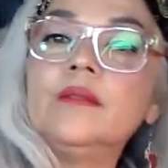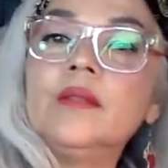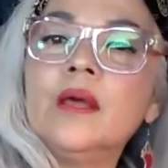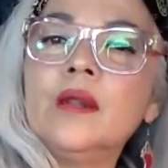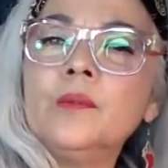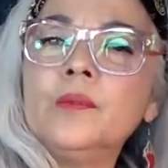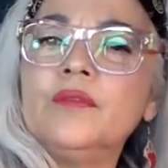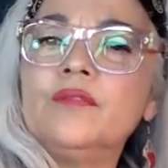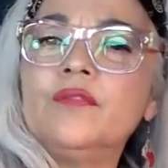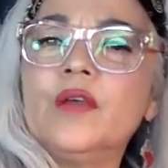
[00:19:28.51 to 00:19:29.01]

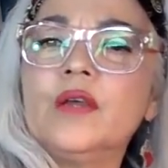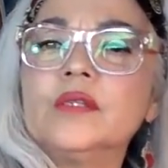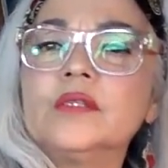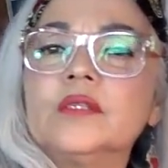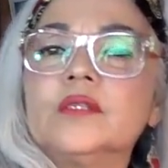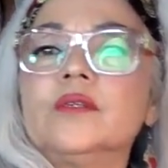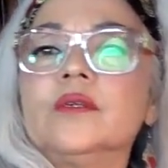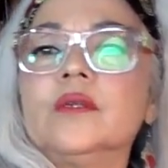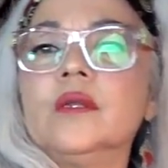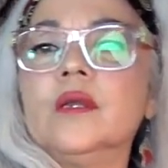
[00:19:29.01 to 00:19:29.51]
That'll be
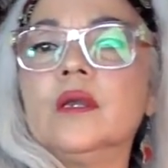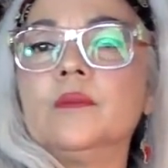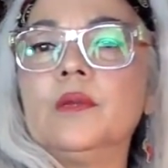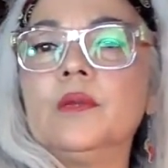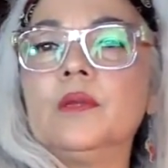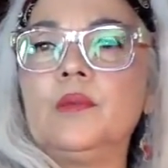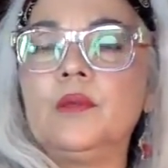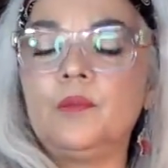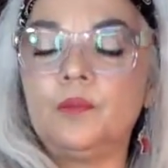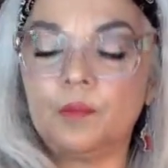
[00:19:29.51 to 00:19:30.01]
faster. Yeah,
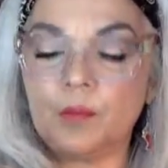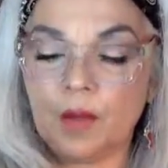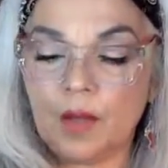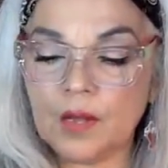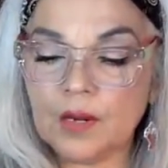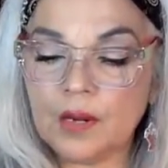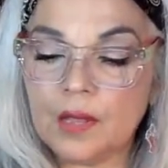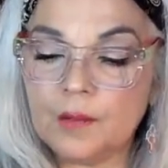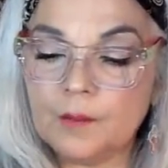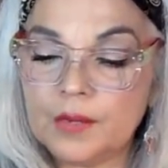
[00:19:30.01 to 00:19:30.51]
maybe
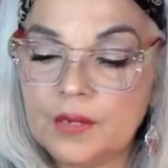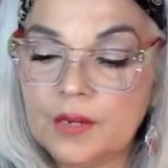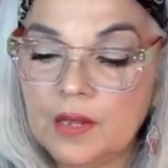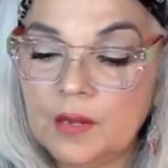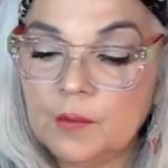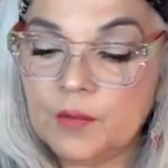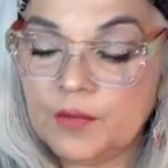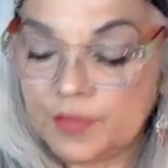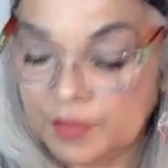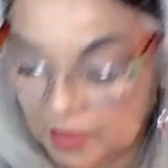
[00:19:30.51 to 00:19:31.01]
highlight my
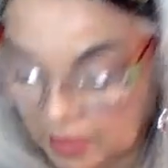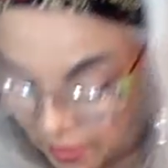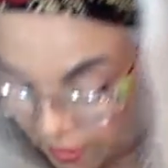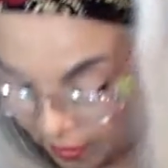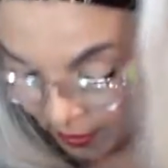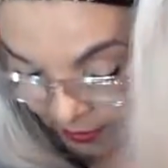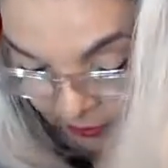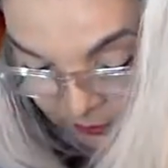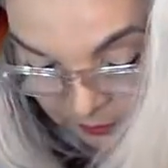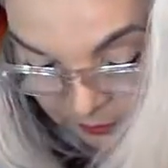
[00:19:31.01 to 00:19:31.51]
name with an
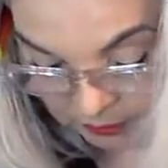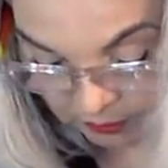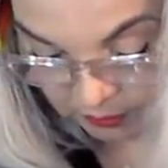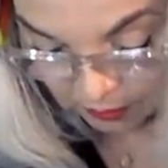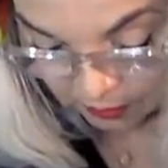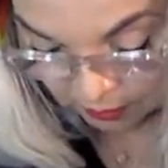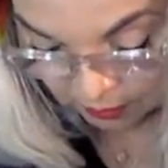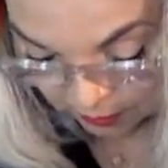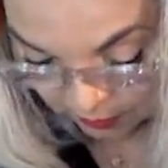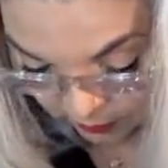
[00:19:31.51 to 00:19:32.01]
at
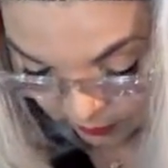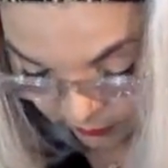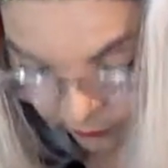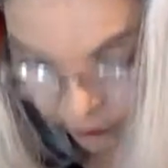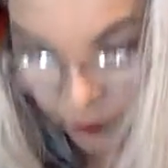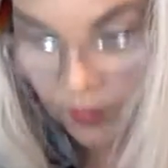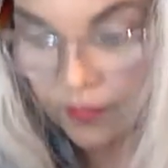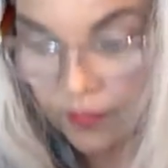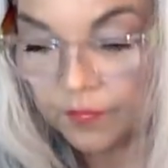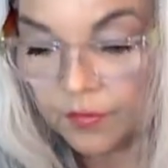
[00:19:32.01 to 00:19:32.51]
in
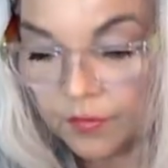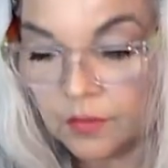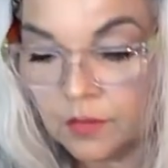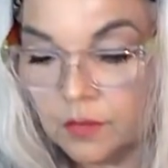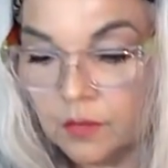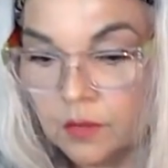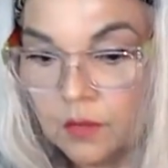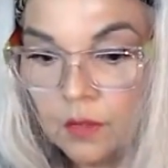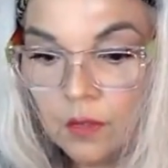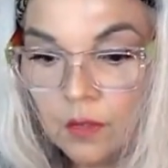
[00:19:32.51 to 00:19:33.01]
front of it,
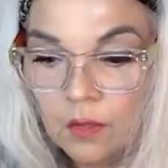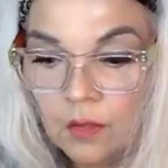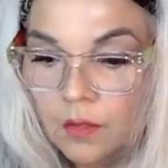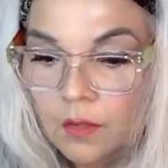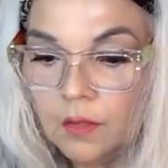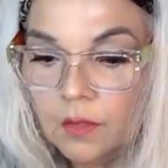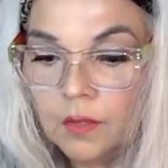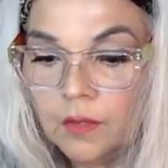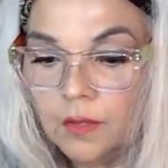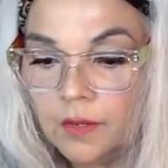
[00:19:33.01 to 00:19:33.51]

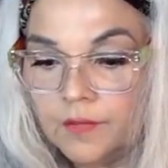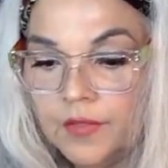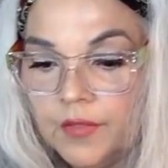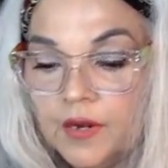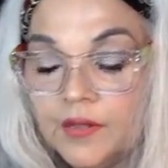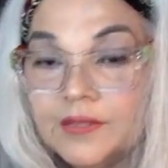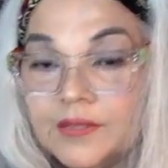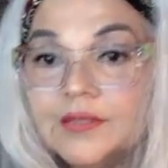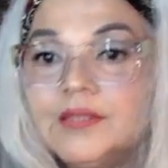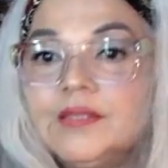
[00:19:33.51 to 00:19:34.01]
and then
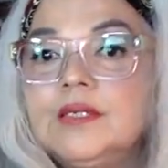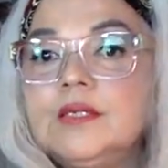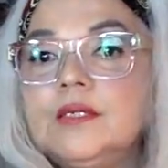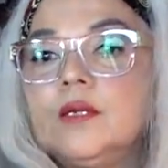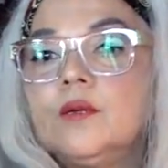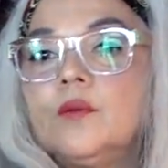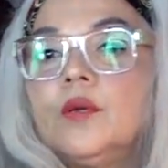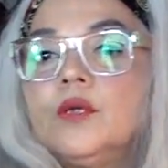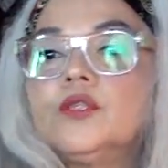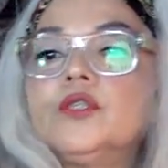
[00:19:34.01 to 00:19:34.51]
I'll see any
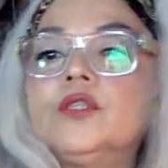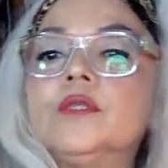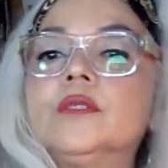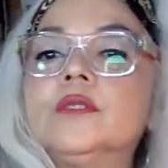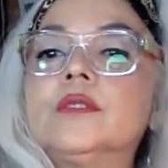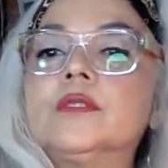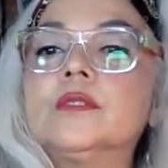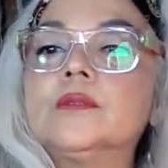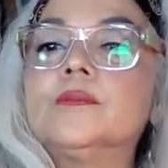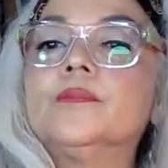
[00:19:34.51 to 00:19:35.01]

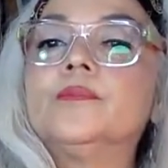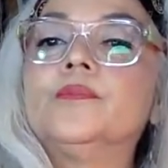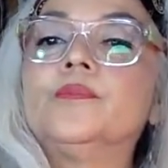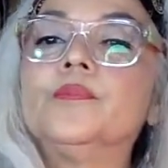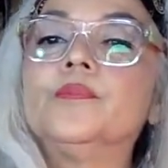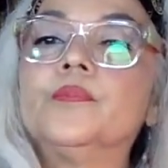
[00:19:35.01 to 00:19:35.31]
questions.